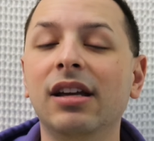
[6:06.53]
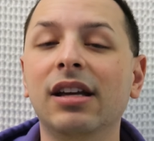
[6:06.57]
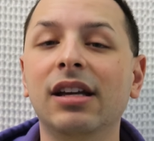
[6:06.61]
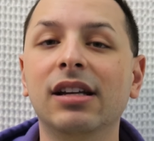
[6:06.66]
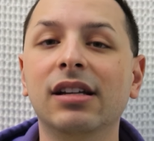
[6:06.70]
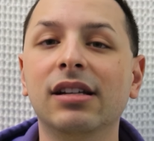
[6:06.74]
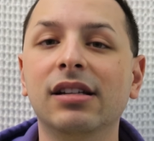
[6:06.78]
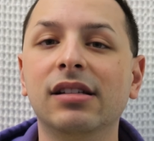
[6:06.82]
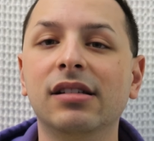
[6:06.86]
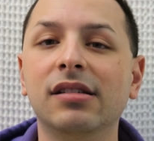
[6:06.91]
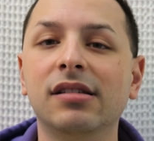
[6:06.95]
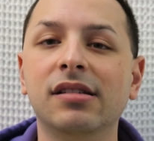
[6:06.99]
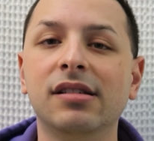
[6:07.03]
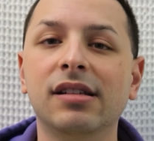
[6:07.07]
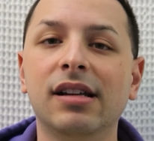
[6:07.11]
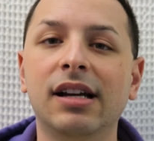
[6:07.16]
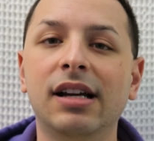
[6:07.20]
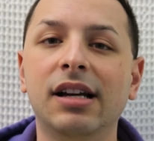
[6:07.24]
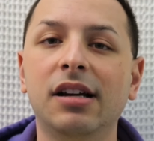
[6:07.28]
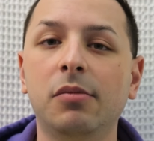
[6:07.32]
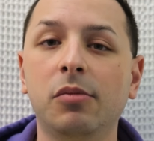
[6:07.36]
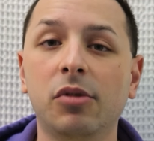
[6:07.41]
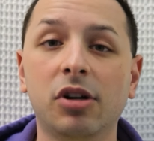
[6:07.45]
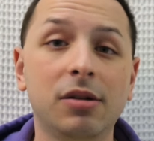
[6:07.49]
and
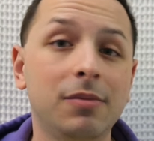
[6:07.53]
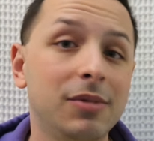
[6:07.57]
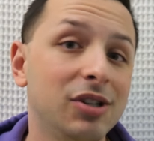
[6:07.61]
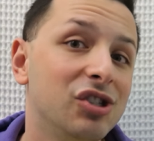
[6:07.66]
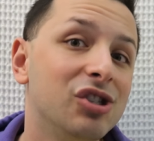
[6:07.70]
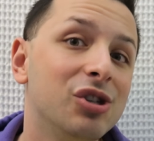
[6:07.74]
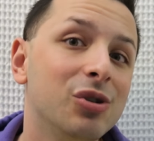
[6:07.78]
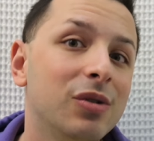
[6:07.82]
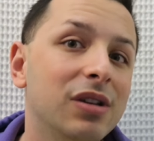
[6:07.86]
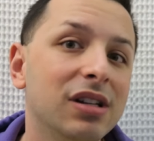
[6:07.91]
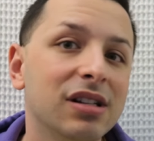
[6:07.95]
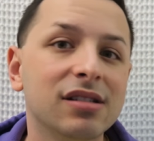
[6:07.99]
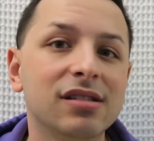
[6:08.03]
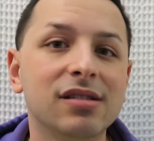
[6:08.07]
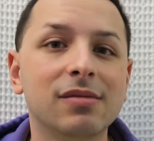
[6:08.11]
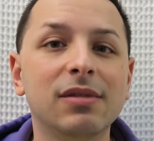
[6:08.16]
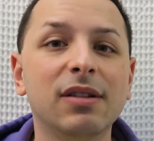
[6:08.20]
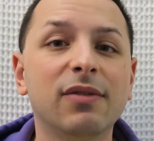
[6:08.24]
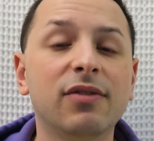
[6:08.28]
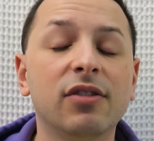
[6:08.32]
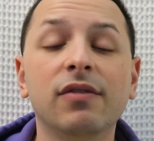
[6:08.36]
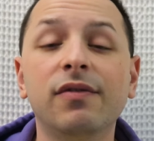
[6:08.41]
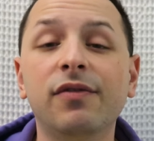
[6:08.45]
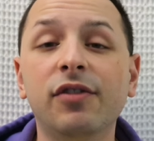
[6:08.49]
um, we're going to be shooting
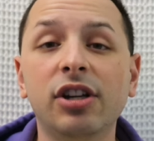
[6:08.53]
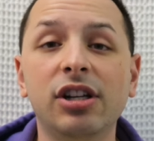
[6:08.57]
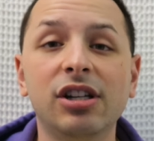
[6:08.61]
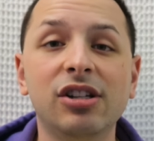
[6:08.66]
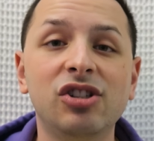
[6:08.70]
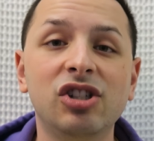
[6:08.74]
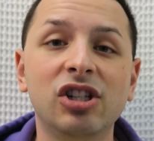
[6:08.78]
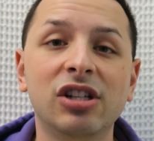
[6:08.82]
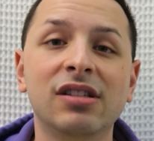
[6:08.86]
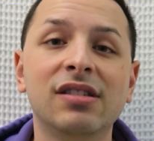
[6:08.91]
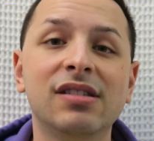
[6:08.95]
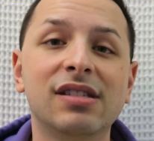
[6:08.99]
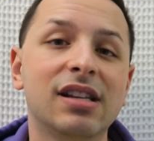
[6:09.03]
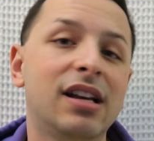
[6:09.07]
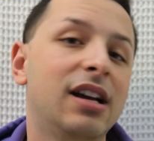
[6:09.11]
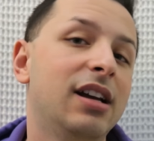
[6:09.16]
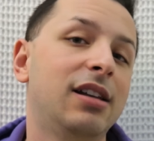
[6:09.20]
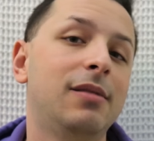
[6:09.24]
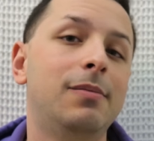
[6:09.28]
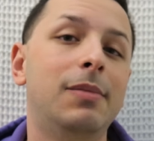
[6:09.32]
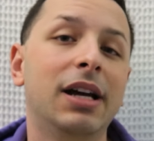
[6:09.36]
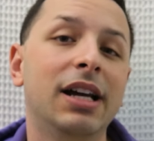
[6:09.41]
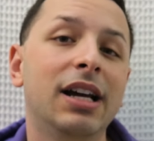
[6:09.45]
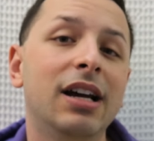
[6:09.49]
some different footage
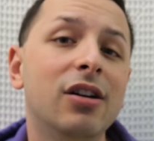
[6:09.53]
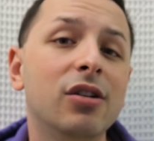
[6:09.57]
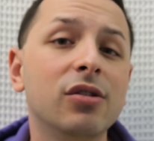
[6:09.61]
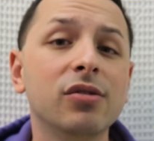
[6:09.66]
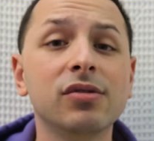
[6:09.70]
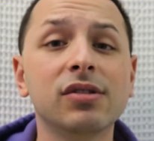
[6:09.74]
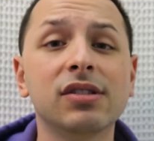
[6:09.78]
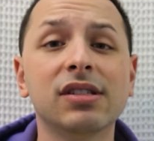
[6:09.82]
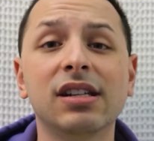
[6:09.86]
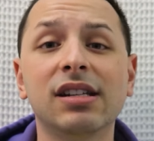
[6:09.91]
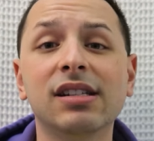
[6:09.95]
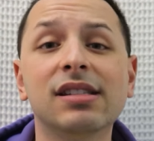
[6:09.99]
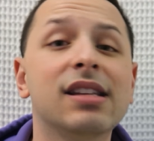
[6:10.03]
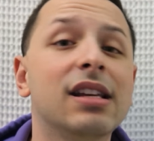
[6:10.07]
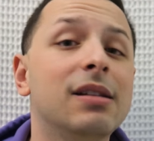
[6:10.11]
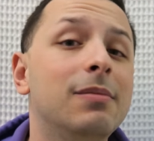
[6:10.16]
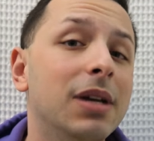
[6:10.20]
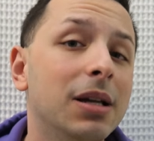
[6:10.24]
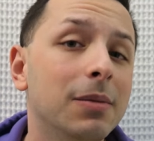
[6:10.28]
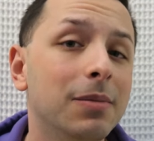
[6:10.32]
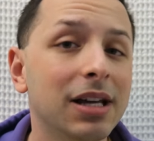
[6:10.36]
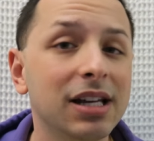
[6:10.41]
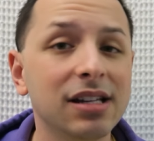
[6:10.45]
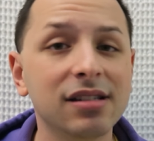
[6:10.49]
inside my house and
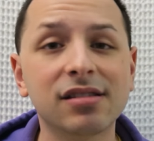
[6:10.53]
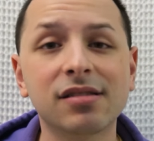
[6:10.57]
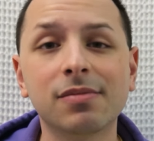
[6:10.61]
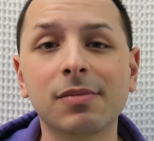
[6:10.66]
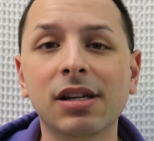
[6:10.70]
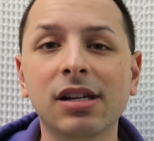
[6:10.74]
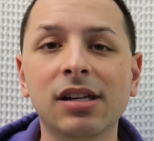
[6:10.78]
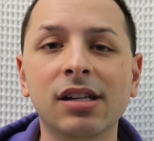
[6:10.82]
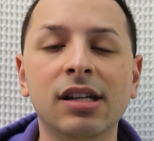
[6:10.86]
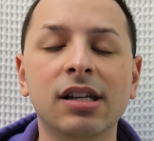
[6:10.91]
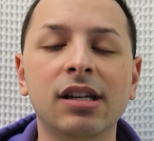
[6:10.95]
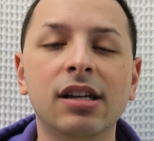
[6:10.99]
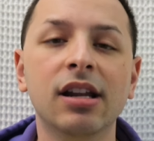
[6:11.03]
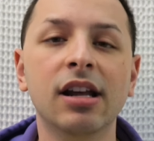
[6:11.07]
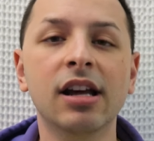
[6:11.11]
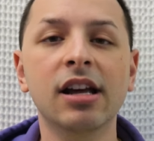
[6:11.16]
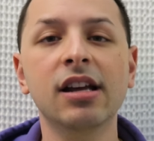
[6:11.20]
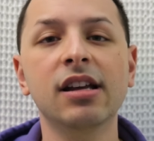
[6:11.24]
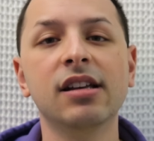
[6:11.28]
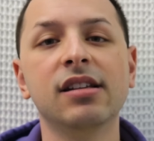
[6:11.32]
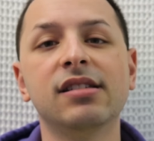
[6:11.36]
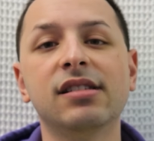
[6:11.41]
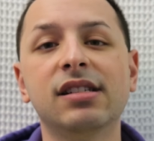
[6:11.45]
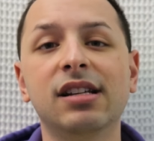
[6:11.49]
inside my basement and
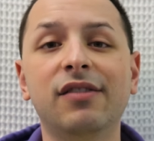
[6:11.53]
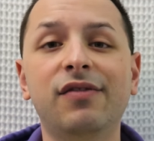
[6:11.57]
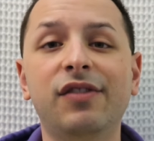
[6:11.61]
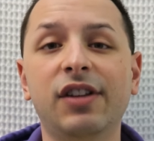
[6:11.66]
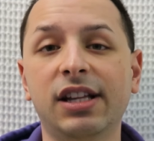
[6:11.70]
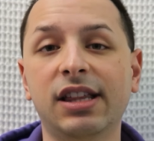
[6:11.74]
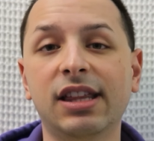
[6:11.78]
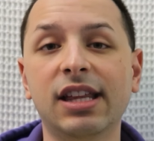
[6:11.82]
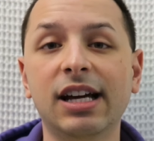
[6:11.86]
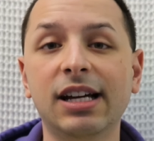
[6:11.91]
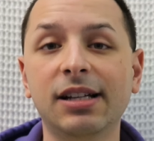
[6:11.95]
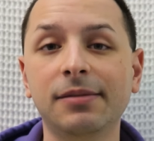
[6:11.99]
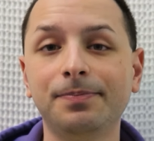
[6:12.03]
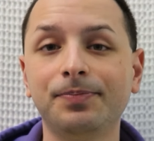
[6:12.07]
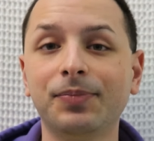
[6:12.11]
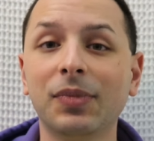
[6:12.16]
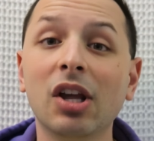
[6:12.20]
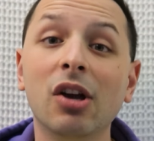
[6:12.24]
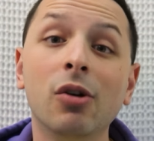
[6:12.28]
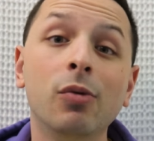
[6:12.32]
stuff like that.